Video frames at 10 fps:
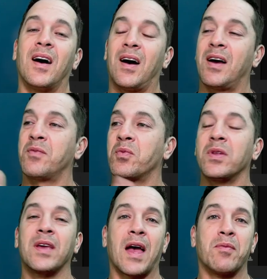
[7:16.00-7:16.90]
I'm
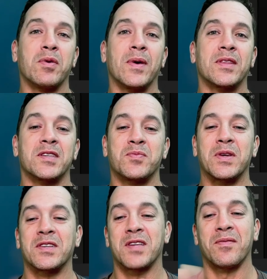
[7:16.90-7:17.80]
really happy about this
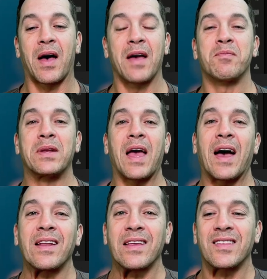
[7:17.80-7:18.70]
because I've, I've been
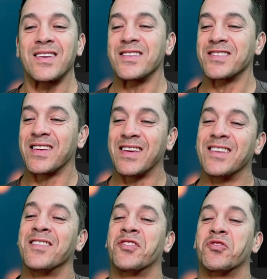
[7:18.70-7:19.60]
adding these
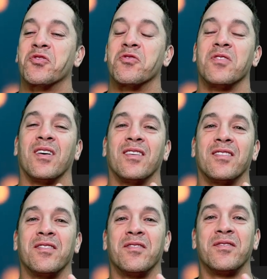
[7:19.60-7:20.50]
in through
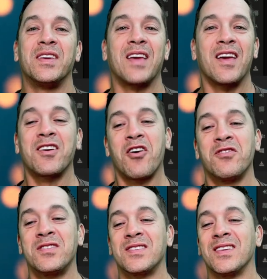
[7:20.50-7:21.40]
um, VK
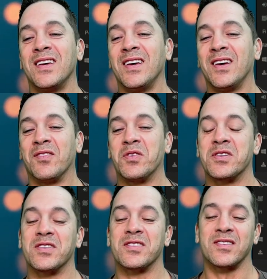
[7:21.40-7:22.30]
codes, which
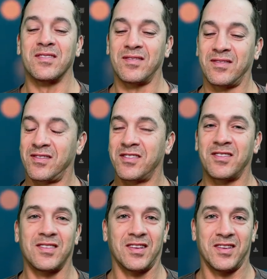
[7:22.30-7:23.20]
is,
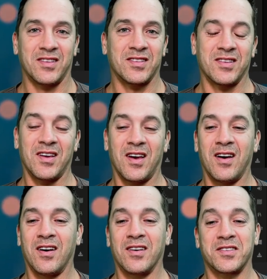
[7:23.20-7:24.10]
is
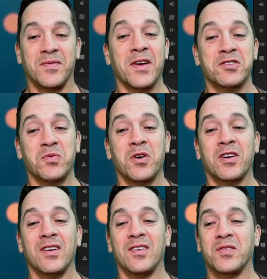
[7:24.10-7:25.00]
uh, some extra
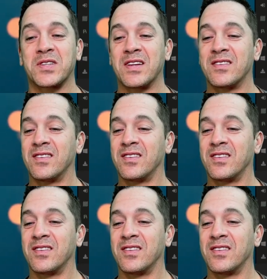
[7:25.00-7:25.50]
work, which I